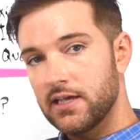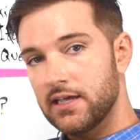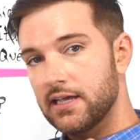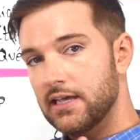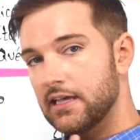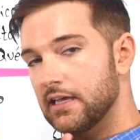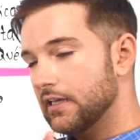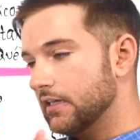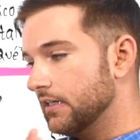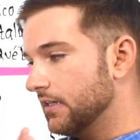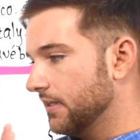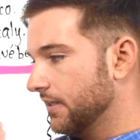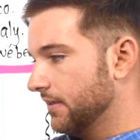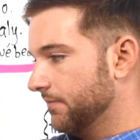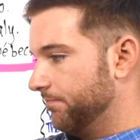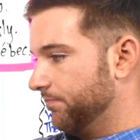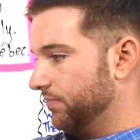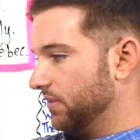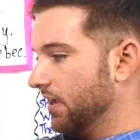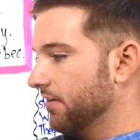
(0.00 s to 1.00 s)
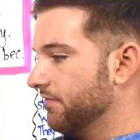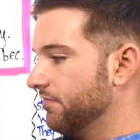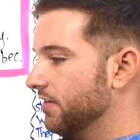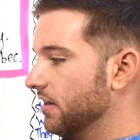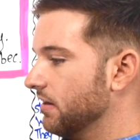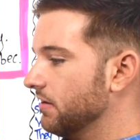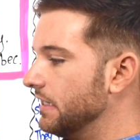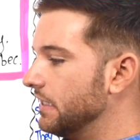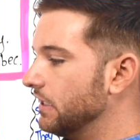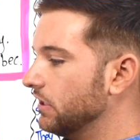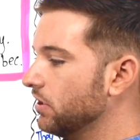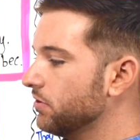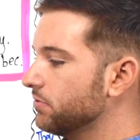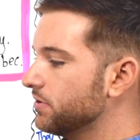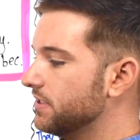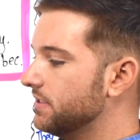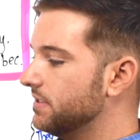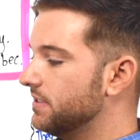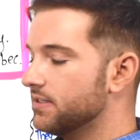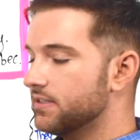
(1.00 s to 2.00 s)
in a very
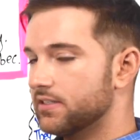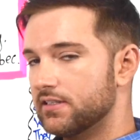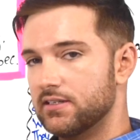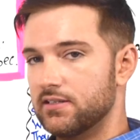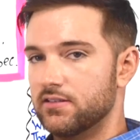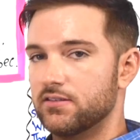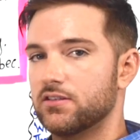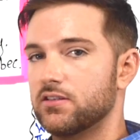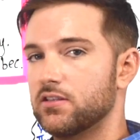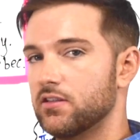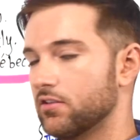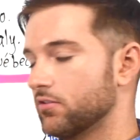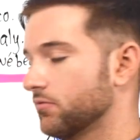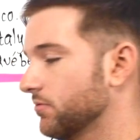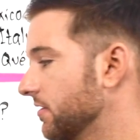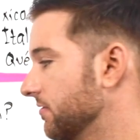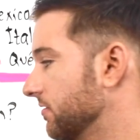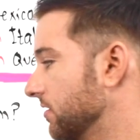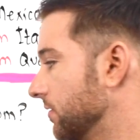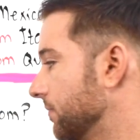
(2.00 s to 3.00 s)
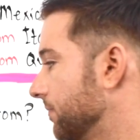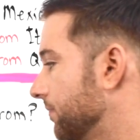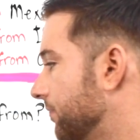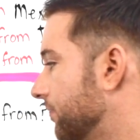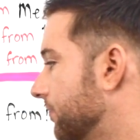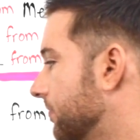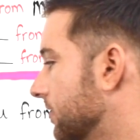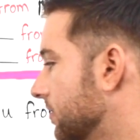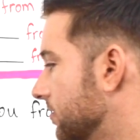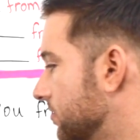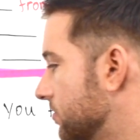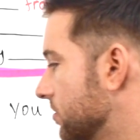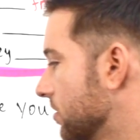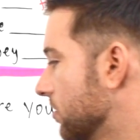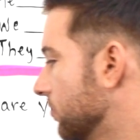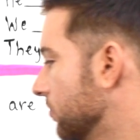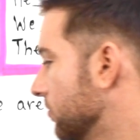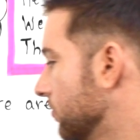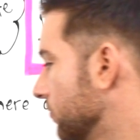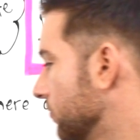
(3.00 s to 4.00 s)
close distance to the river. So